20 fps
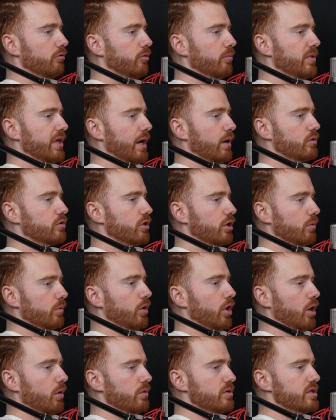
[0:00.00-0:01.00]
from the outside
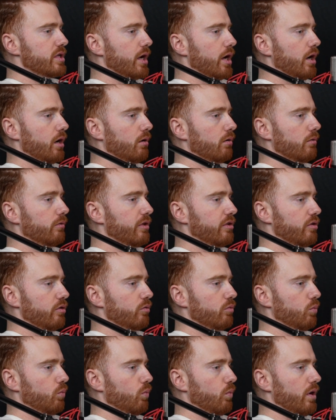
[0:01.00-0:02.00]
when I was there, this
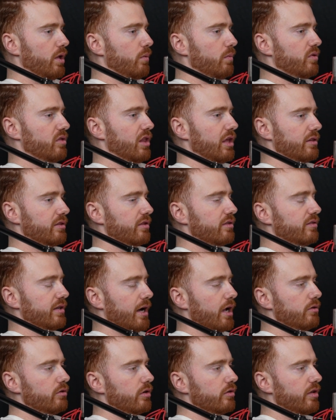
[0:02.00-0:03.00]
is when it was like the
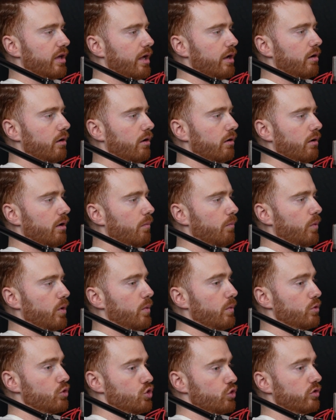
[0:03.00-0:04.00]
start of your tender, and
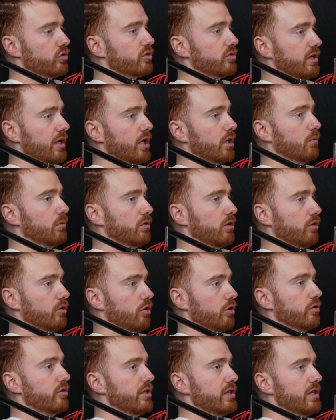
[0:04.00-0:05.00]
we were just starting with the
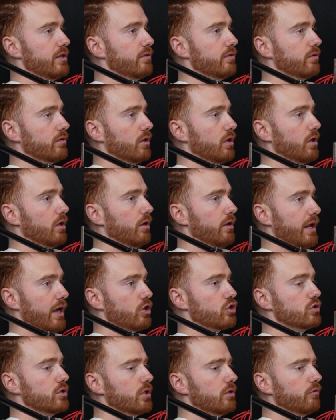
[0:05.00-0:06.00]
13s
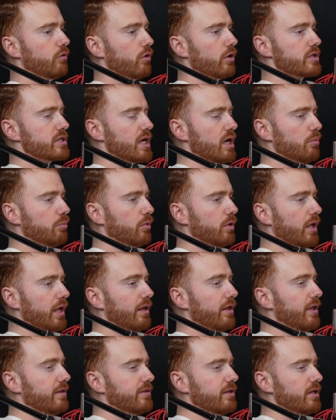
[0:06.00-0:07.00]
National League, for example.
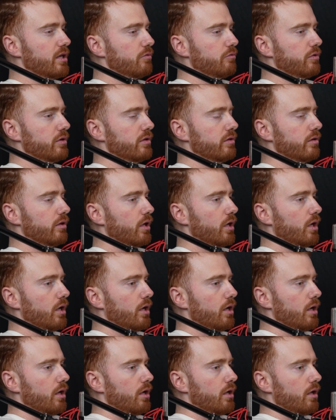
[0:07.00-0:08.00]
And it's a different,
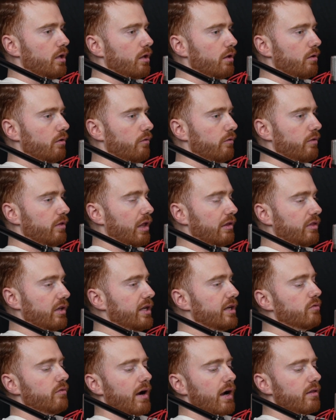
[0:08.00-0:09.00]
like, the
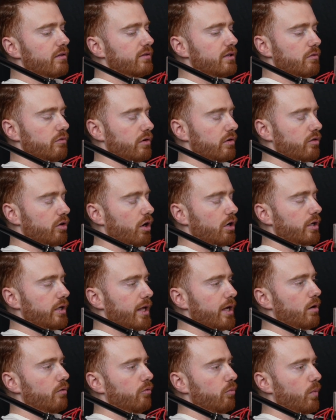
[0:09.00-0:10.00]
League of Ireland's different entirely
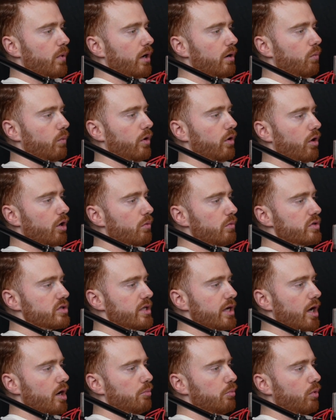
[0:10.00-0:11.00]
now from when I was
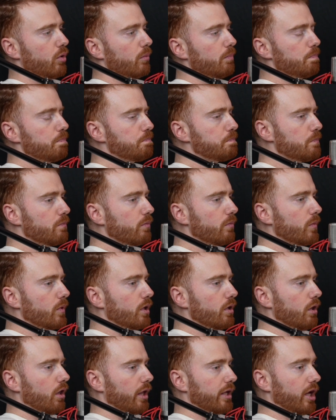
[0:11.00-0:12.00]
there, but,
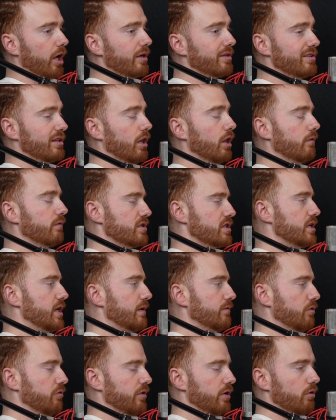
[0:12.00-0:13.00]
like, I still obviously
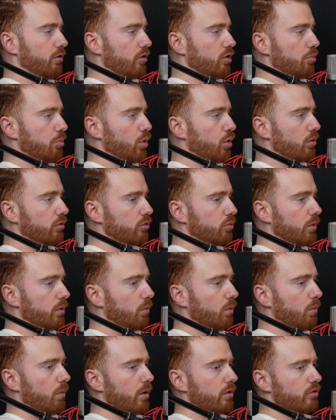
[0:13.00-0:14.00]
have a finger on the pulse with
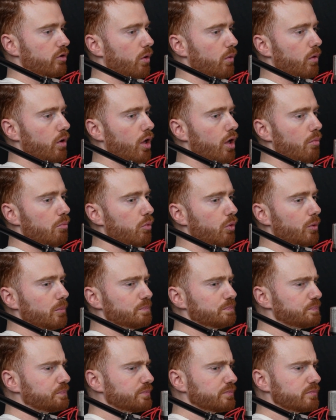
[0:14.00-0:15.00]
what's going on, but,